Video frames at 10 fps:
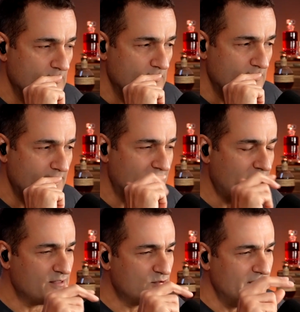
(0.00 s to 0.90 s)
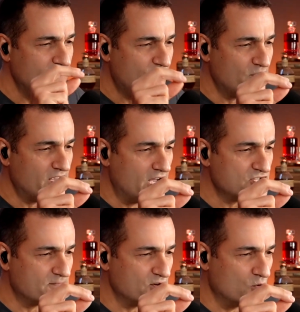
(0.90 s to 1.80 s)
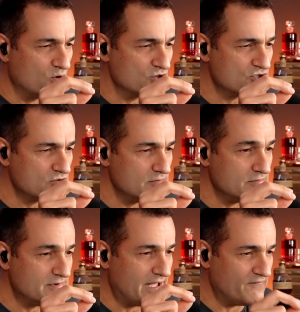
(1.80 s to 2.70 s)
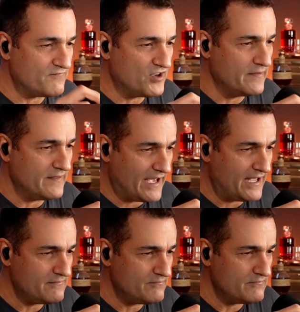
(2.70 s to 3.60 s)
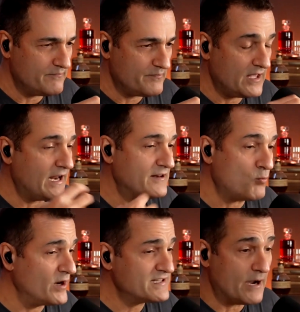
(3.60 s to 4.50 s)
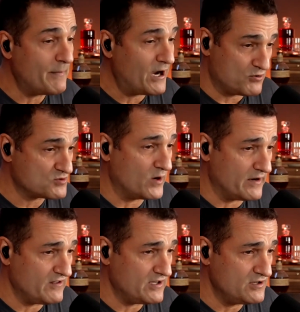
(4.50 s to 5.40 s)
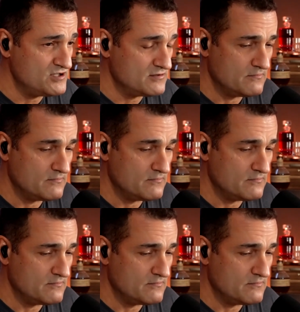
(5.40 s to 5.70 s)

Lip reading: And I think for the entrepreneurs that have done that, and at one time I was one of these,